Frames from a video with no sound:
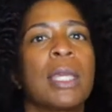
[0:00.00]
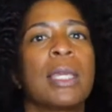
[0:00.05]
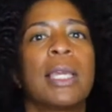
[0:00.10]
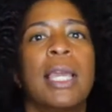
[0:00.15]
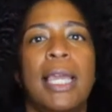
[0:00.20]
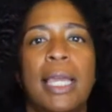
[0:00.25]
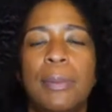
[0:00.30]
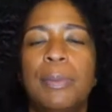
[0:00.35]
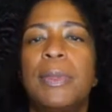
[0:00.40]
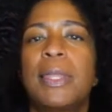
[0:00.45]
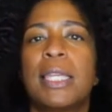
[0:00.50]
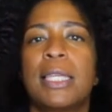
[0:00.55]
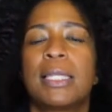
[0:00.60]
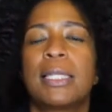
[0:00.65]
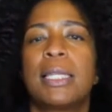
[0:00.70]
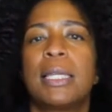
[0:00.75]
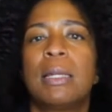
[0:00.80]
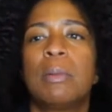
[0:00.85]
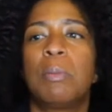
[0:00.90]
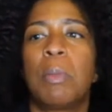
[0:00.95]
Keep
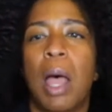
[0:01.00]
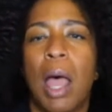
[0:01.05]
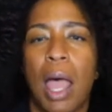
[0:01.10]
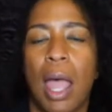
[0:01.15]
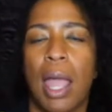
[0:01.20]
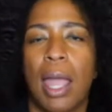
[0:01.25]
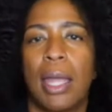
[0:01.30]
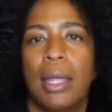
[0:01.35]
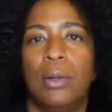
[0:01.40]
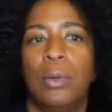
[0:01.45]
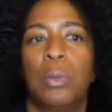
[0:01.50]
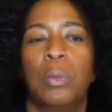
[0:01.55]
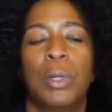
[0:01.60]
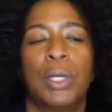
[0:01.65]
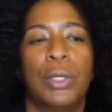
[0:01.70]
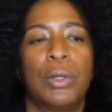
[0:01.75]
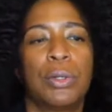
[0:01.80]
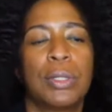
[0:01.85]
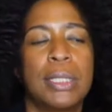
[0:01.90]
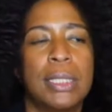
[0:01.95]
this in mind
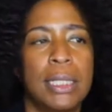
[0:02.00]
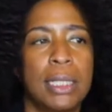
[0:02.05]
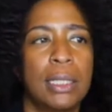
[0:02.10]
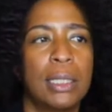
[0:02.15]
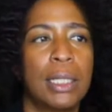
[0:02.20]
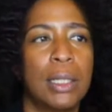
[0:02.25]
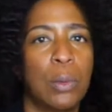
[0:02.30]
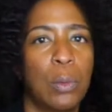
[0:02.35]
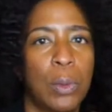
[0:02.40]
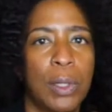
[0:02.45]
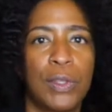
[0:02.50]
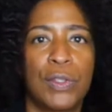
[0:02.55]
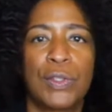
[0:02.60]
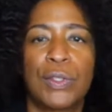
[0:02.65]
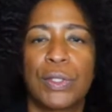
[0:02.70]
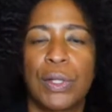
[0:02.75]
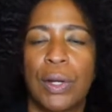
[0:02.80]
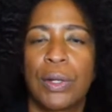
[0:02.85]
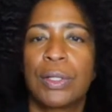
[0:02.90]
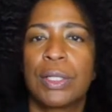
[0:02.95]
when you're dealing with
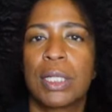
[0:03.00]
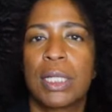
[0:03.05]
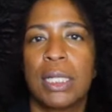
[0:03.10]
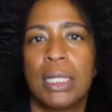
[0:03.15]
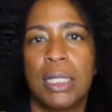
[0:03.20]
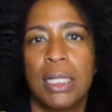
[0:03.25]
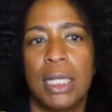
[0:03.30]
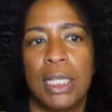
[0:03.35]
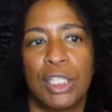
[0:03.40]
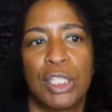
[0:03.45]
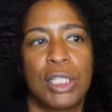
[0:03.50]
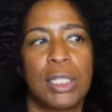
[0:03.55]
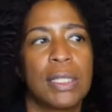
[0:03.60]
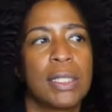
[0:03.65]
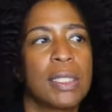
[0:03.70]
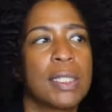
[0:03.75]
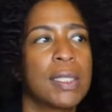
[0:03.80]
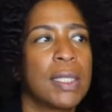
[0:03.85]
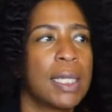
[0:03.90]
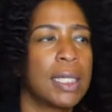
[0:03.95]
certain
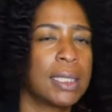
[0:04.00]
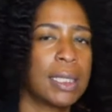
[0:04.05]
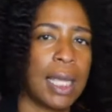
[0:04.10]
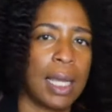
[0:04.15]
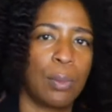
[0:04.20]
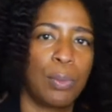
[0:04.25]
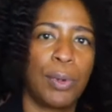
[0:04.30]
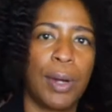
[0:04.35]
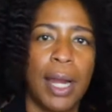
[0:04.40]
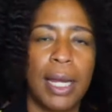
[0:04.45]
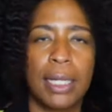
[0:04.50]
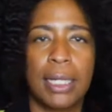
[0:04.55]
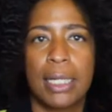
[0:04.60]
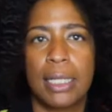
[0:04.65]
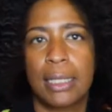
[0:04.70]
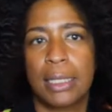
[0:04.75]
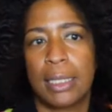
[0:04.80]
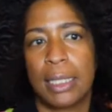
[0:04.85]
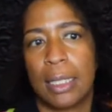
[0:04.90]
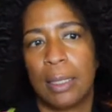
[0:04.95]
conditions, things like
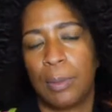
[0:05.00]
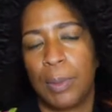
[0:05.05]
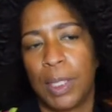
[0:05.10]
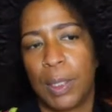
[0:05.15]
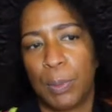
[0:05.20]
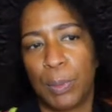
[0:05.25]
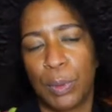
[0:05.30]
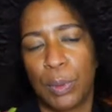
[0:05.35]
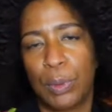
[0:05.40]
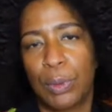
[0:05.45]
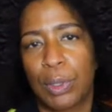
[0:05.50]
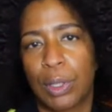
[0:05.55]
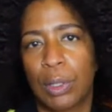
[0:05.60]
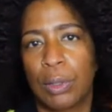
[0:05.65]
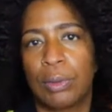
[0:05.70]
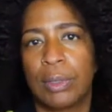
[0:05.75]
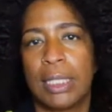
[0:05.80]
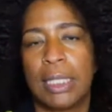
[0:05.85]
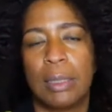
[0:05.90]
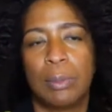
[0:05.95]
pregnancy, people who are
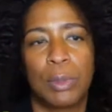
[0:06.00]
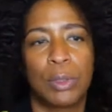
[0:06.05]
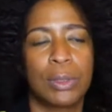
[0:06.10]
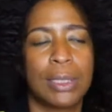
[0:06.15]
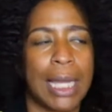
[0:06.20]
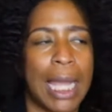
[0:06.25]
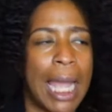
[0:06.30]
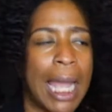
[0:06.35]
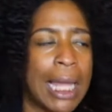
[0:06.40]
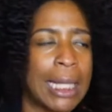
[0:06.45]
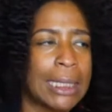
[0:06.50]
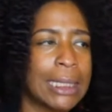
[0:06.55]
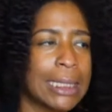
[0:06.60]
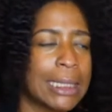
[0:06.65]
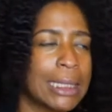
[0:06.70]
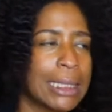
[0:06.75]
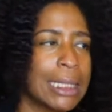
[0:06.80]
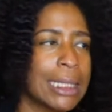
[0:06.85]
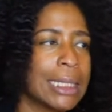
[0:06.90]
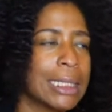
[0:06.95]
on
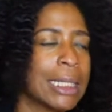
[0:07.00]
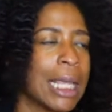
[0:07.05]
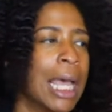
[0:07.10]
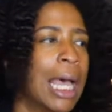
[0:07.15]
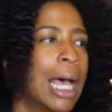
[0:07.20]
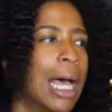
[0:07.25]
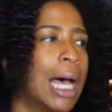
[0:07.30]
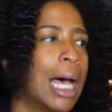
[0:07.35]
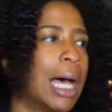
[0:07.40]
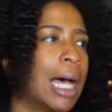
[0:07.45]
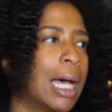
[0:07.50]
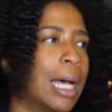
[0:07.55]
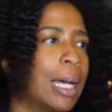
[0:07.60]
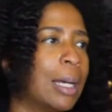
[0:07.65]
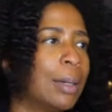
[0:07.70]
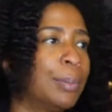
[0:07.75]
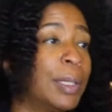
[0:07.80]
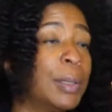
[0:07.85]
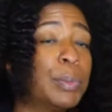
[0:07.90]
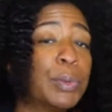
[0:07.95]
hemodialysis,
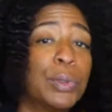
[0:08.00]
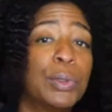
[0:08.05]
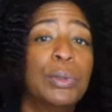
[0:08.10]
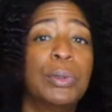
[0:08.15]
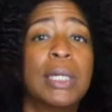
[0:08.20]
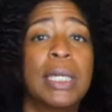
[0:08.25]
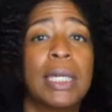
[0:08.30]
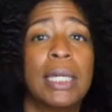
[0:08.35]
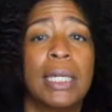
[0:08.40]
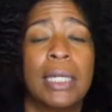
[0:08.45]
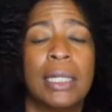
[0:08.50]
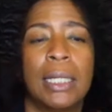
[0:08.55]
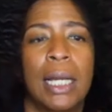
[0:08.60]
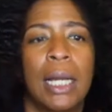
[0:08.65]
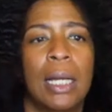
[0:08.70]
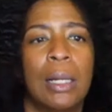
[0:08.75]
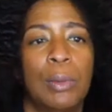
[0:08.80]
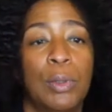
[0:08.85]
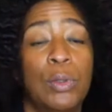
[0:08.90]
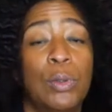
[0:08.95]
um, people who get
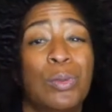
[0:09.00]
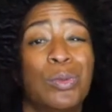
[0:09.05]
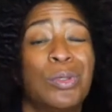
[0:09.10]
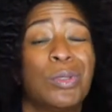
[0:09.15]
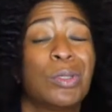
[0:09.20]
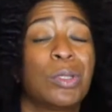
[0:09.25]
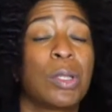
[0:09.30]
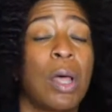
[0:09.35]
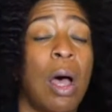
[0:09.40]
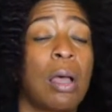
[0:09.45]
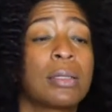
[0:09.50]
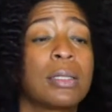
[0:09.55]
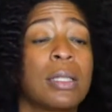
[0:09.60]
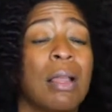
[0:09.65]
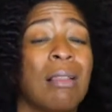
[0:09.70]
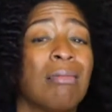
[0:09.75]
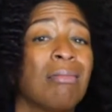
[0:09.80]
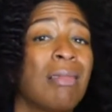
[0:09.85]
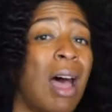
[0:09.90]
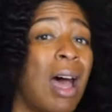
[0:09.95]
uh, who lost
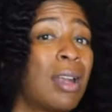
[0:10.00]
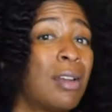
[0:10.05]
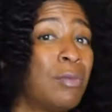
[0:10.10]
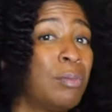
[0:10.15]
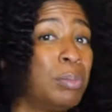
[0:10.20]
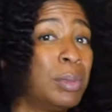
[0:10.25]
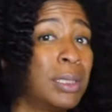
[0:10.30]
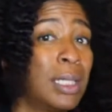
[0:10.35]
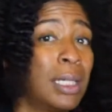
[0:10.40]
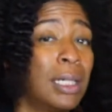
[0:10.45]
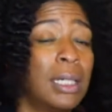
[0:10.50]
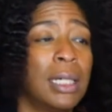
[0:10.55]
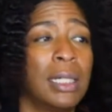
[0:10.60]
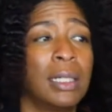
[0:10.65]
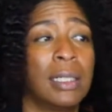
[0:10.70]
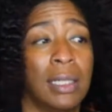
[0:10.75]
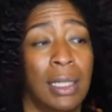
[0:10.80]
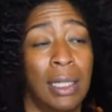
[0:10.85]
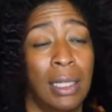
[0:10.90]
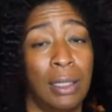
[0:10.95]
a lot of blood
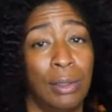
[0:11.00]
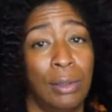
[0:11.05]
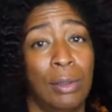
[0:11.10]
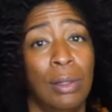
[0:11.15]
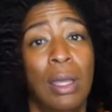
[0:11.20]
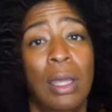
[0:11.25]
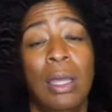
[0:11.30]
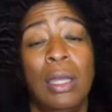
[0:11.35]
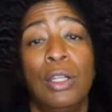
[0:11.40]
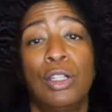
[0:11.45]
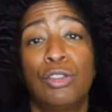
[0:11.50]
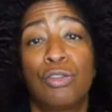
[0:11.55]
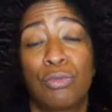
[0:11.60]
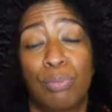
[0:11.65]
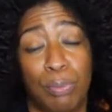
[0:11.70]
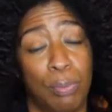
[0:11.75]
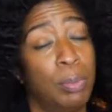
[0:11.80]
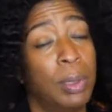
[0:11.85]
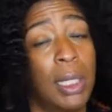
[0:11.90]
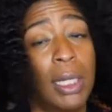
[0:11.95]
getting
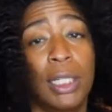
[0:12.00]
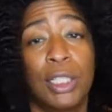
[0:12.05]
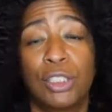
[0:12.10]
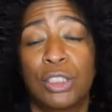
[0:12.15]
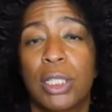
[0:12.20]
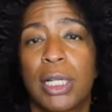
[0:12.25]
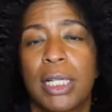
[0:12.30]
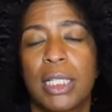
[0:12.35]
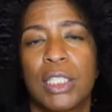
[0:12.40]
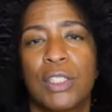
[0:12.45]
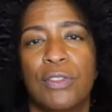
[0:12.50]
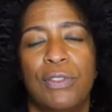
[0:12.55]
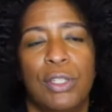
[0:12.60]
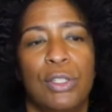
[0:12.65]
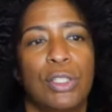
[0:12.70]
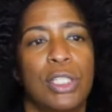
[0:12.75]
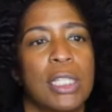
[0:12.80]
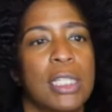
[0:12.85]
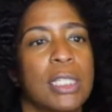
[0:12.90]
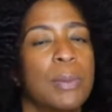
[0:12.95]
blood
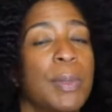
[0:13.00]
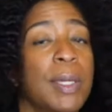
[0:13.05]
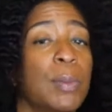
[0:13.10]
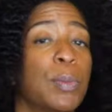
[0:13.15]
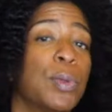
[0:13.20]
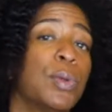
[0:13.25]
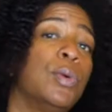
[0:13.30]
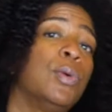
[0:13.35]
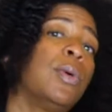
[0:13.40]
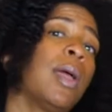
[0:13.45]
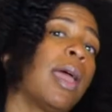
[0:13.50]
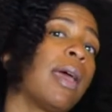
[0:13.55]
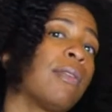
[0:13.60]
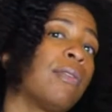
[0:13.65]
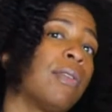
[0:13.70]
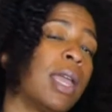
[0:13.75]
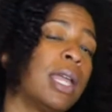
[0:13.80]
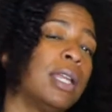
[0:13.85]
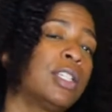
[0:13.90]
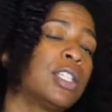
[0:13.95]
transfusions, people who
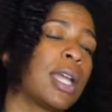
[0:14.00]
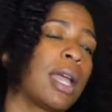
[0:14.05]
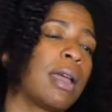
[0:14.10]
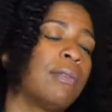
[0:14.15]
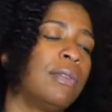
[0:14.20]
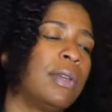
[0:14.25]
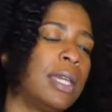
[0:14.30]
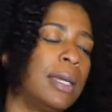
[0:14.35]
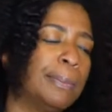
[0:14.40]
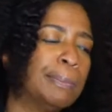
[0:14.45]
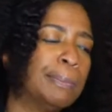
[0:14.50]
have HIV,